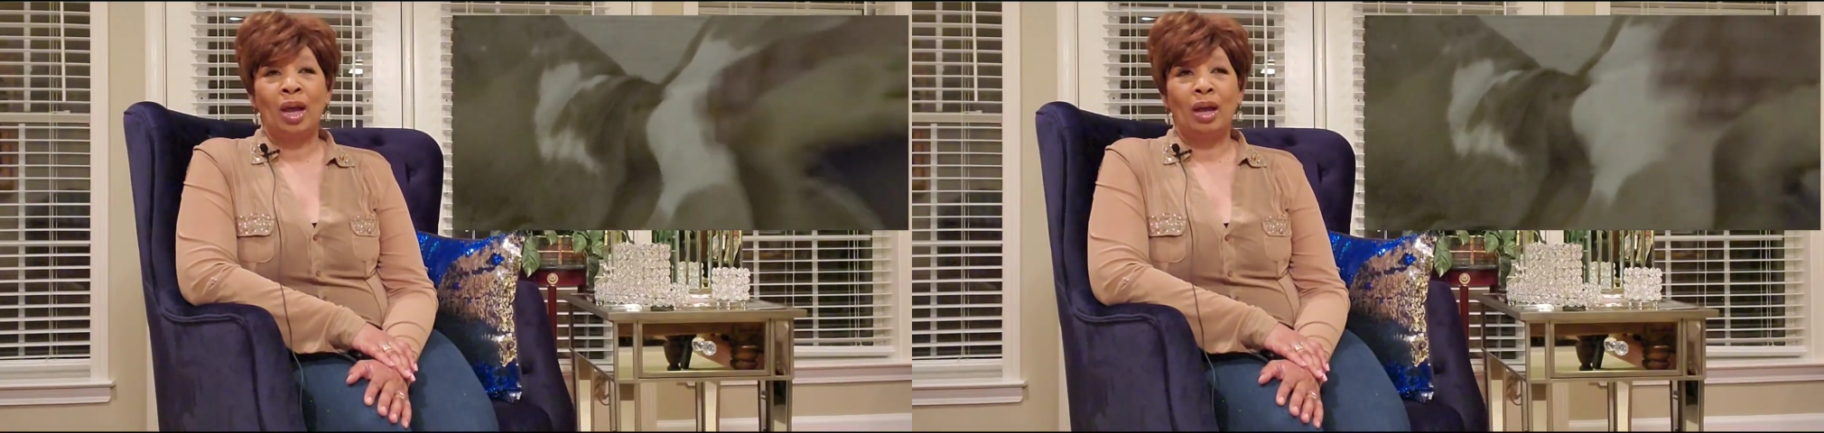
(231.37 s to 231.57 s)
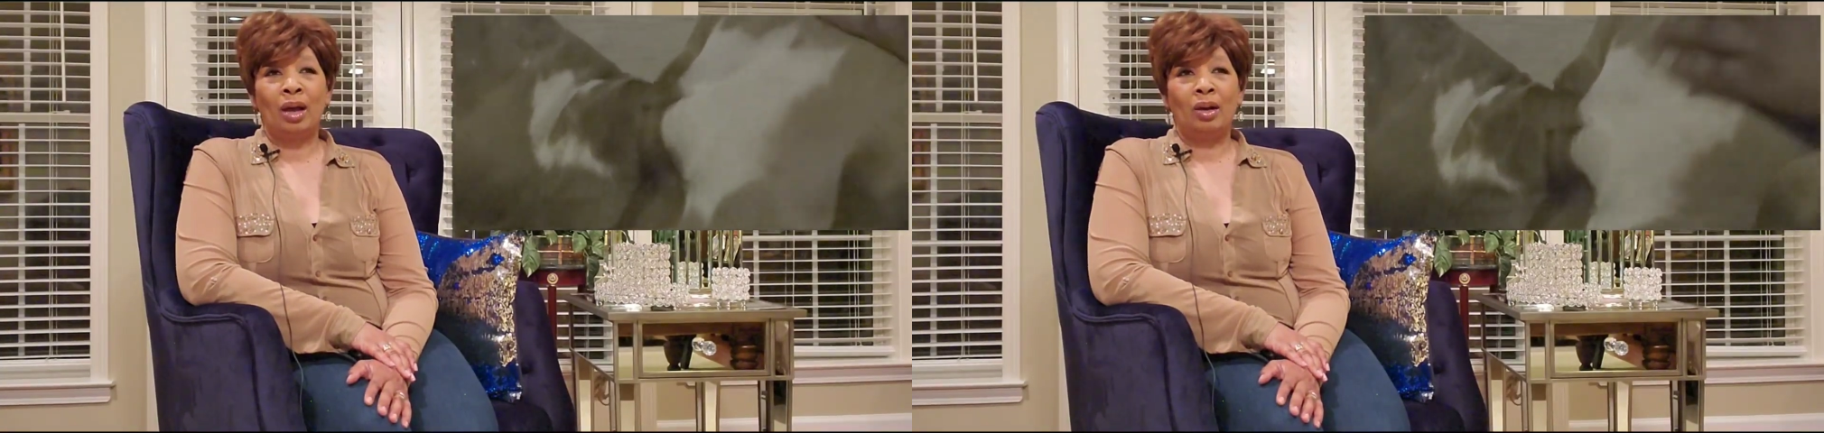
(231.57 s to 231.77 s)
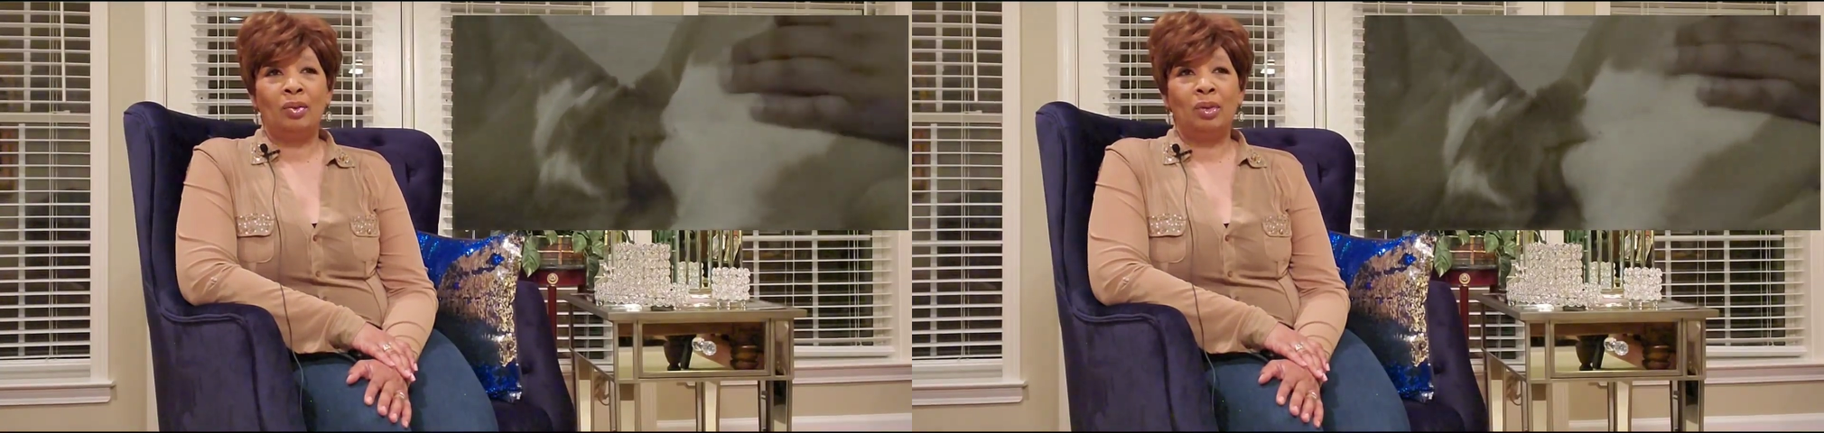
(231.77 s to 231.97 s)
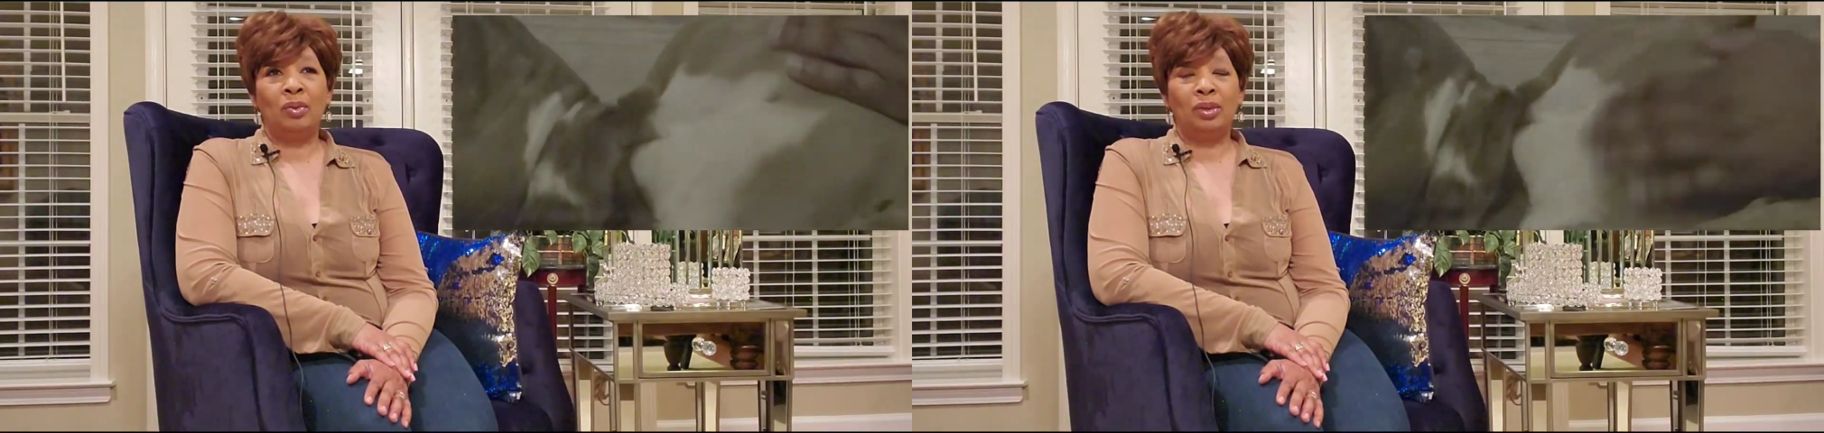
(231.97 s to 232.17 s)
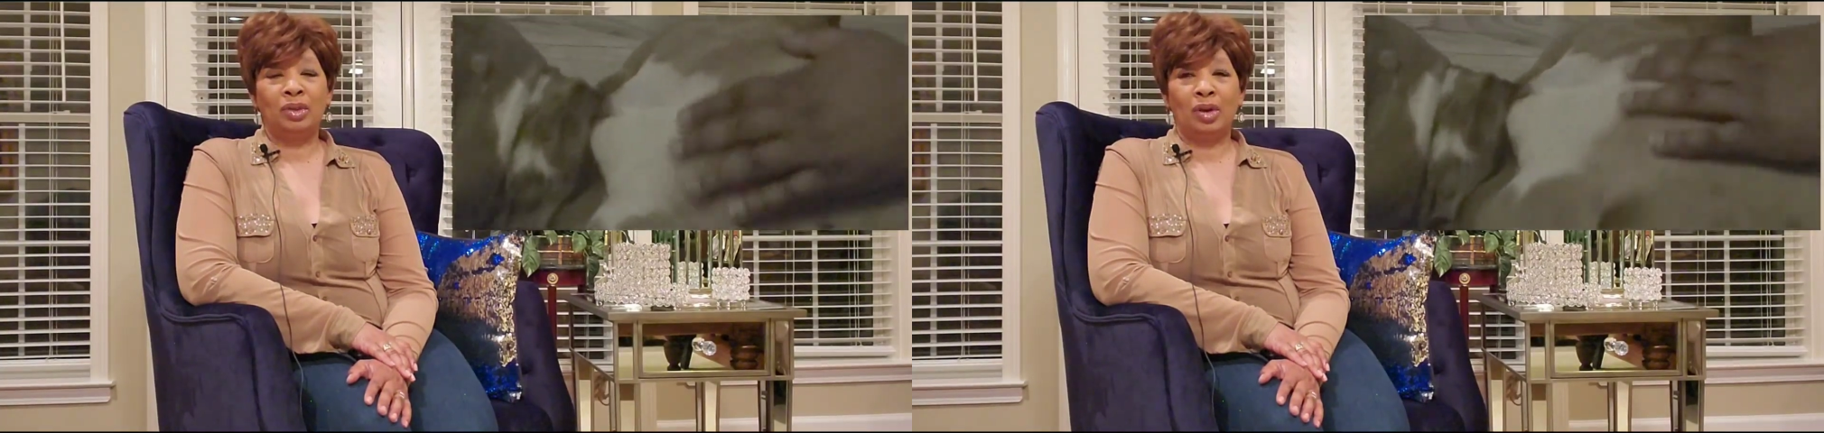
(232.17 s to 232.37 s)
uh, we
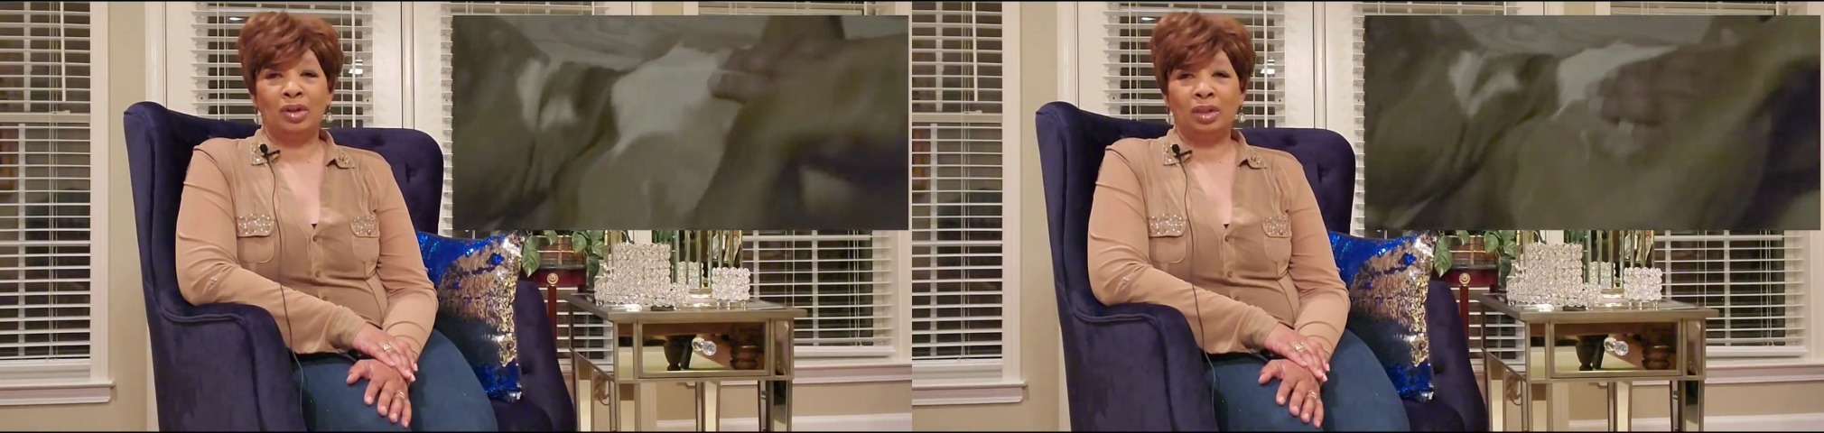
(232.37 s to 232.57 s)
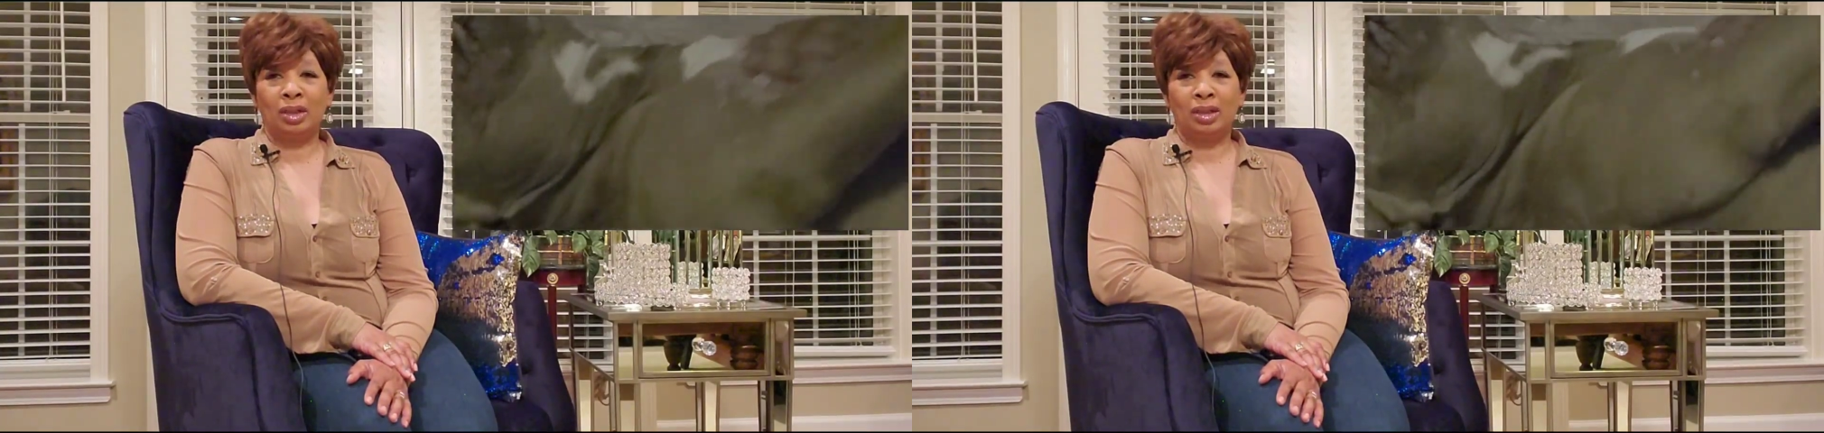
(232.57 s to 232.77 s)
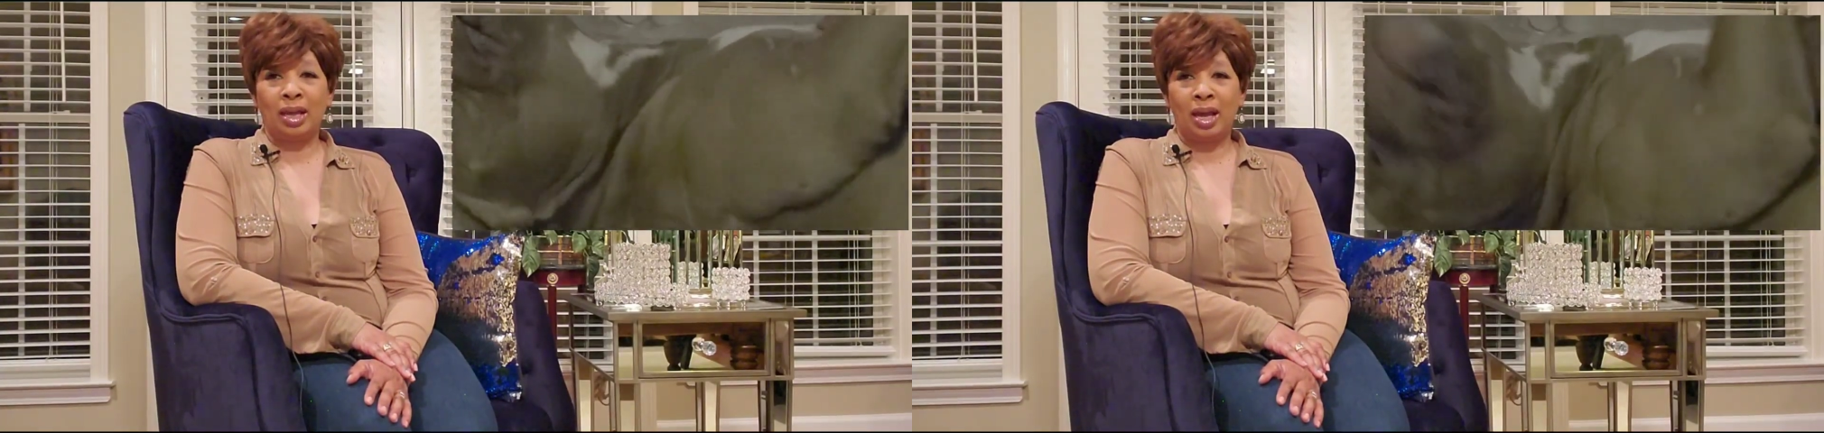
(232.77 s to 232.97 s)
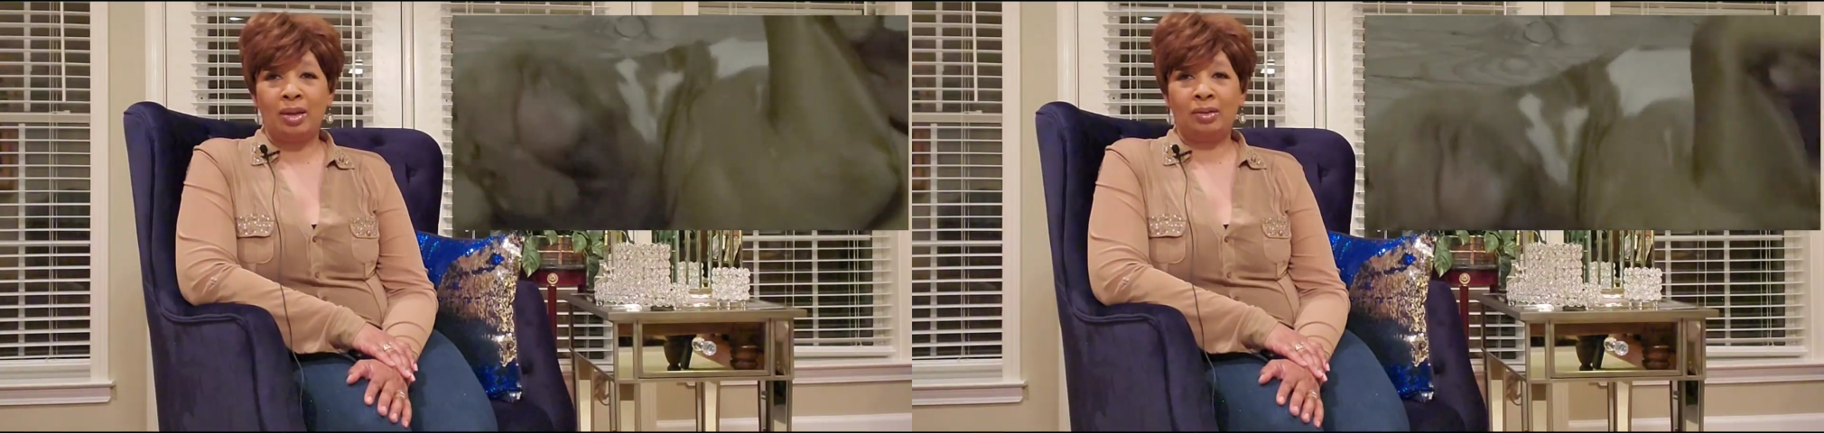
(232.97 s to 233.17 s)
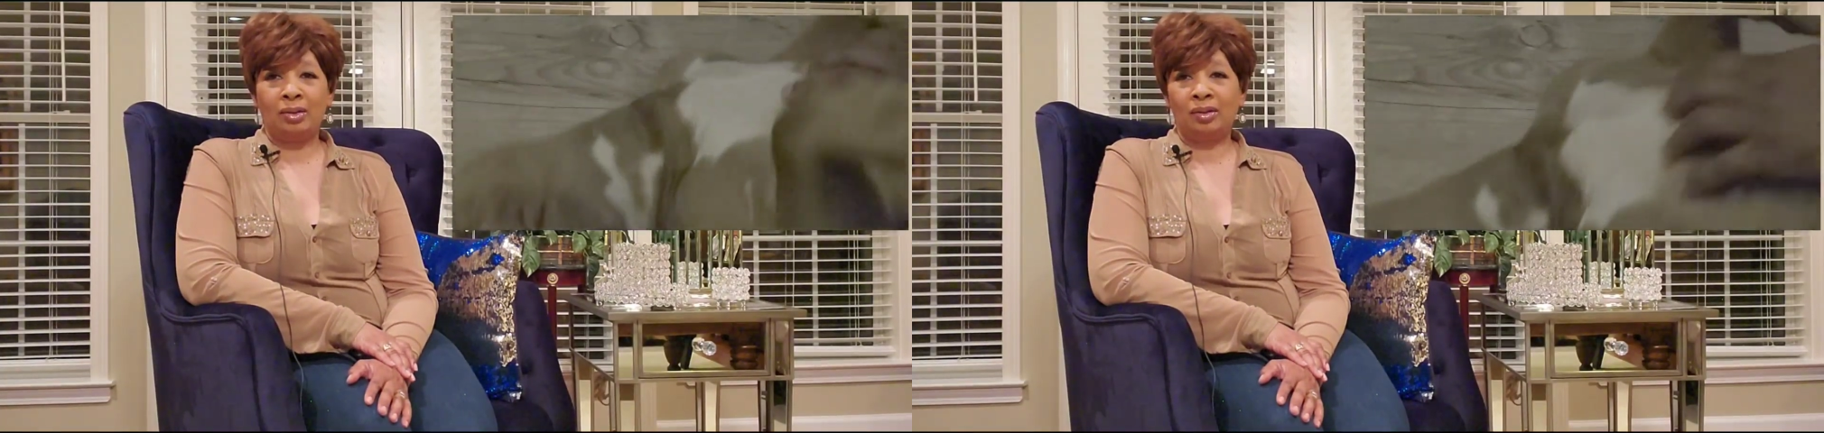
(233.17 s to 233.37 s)
went to our son's
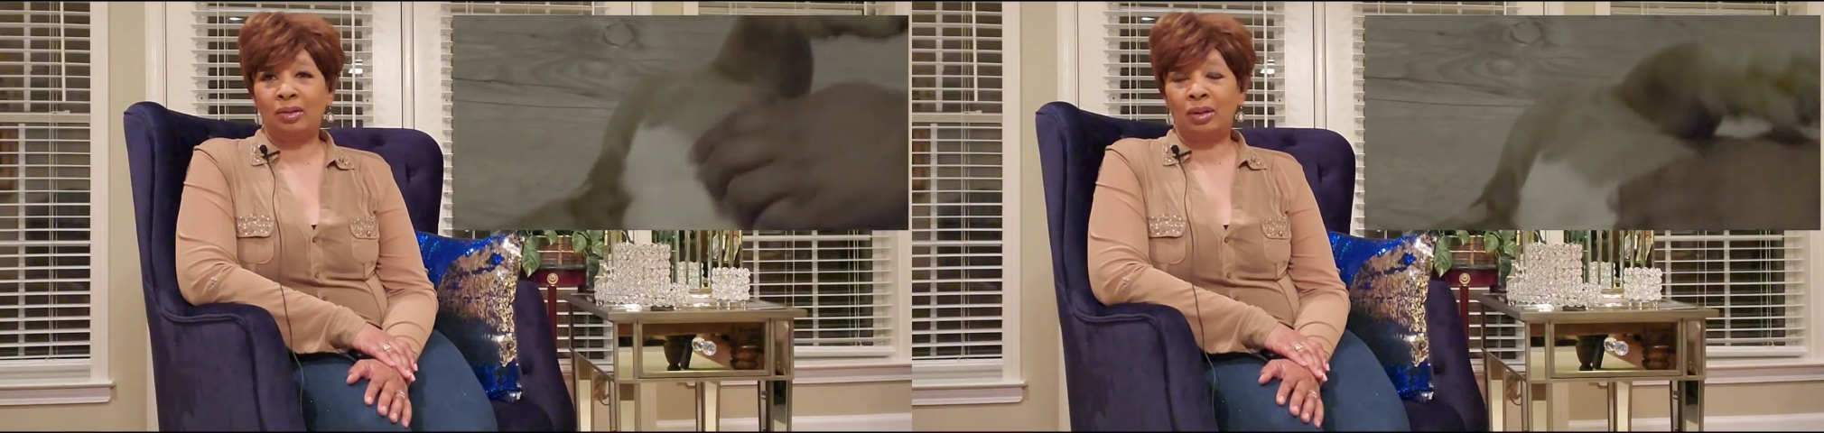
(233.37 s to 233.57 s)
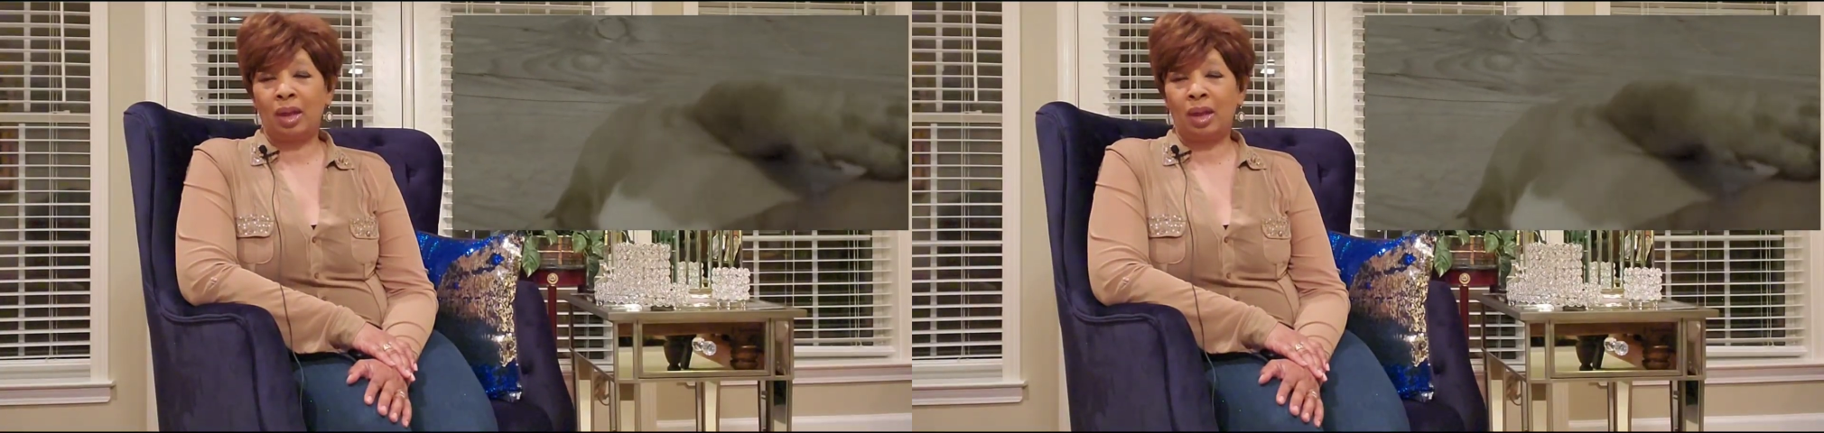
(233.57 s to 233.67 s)
house